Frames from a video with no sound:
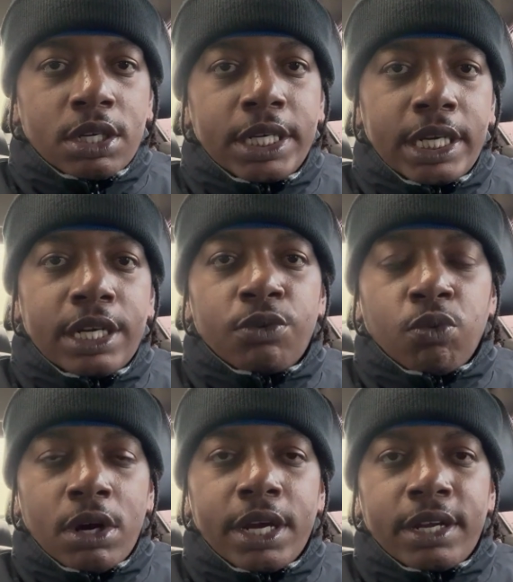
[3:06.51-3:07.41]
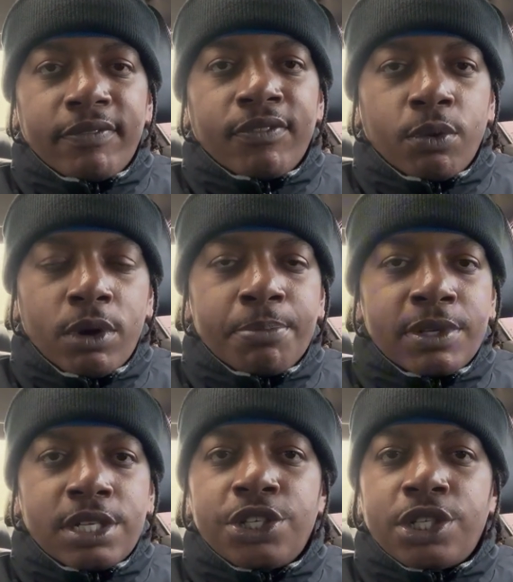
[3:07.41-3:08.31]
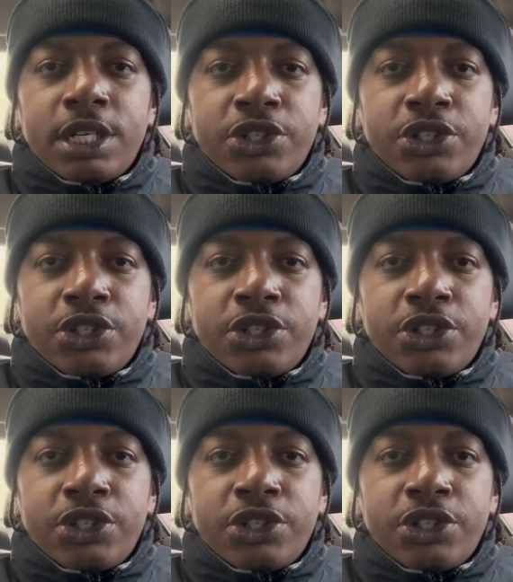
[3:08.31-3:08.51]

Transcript: needed what for what position.